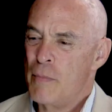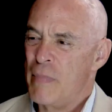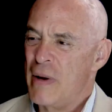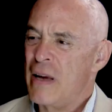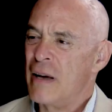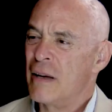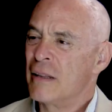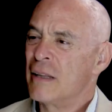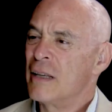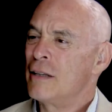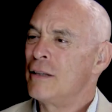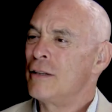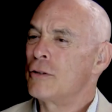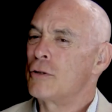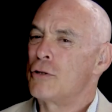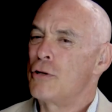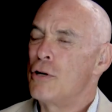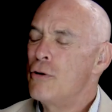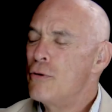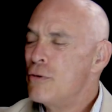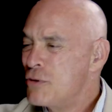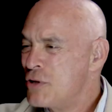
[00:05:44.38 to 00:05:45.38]
would be a little
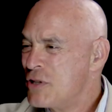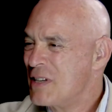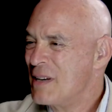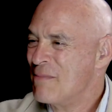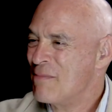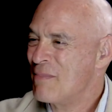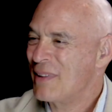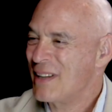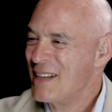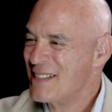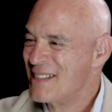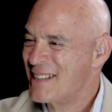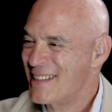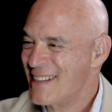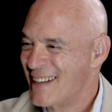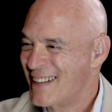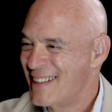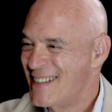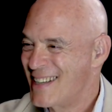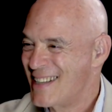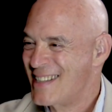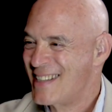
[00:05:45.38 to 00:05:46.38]
too
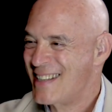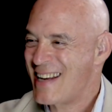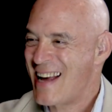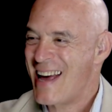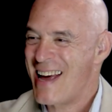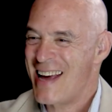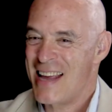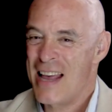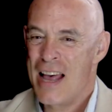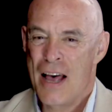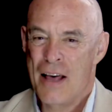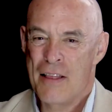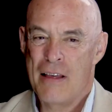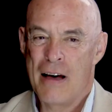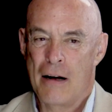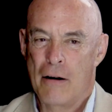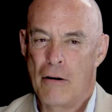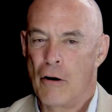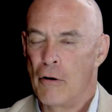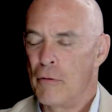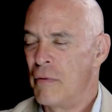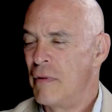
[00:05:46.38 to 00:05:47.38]
simplistic to say
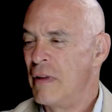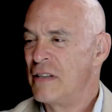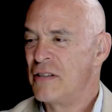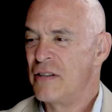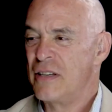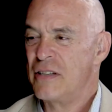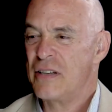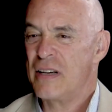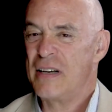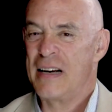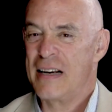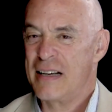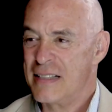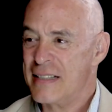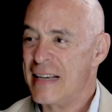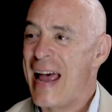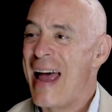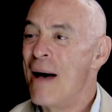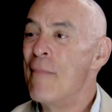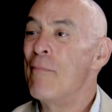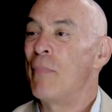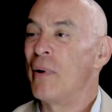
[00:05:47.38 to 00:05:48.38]
that, oh, this is an
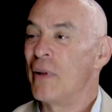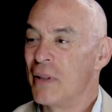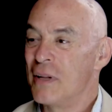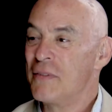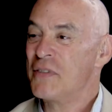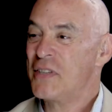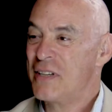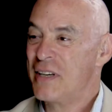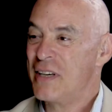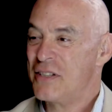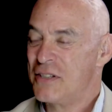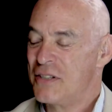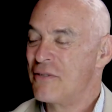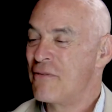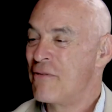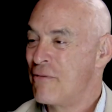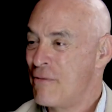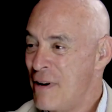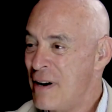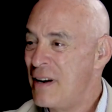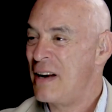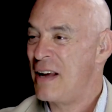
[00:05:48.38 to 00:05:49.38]
example of
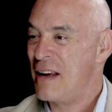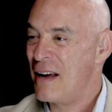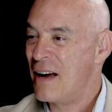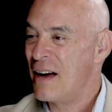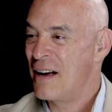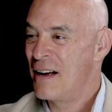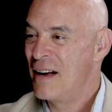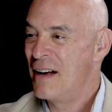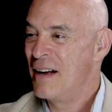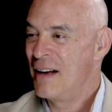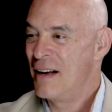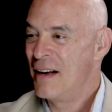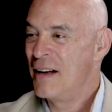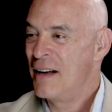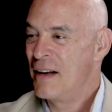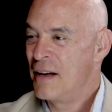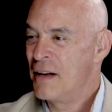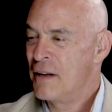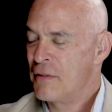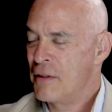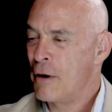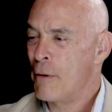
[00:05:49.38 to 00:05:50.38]
schizophrenia. Oh,
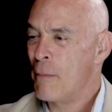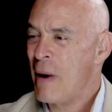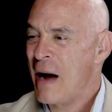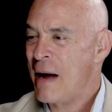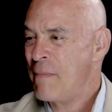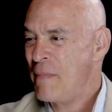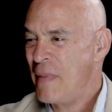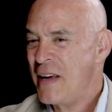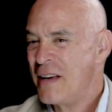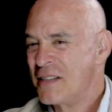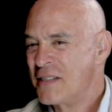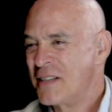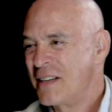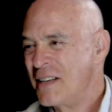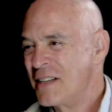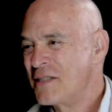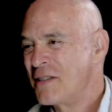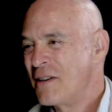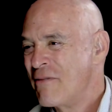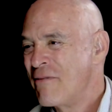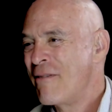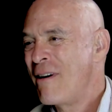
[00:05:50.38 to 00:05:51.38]
yes. There might be a
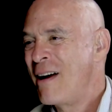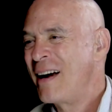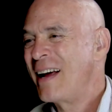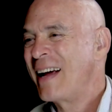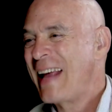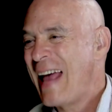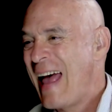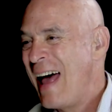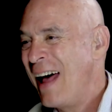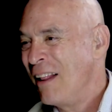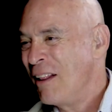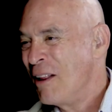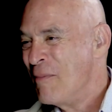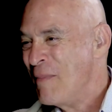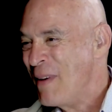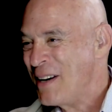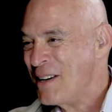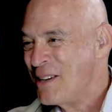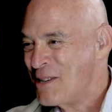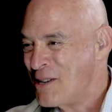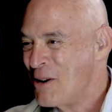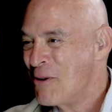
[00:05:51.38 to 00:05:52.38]
schizophrenic
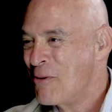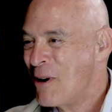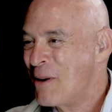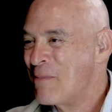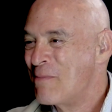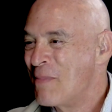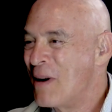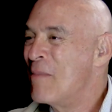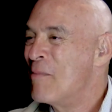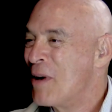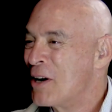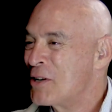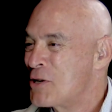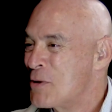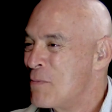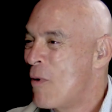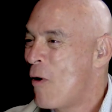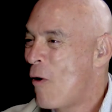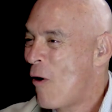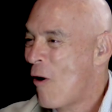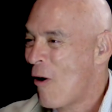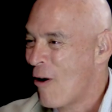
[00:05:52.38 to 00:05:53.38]
element to it, but much
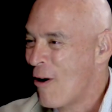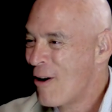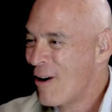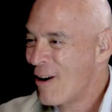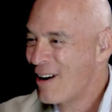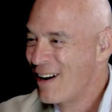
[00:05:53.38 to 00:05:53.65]
more.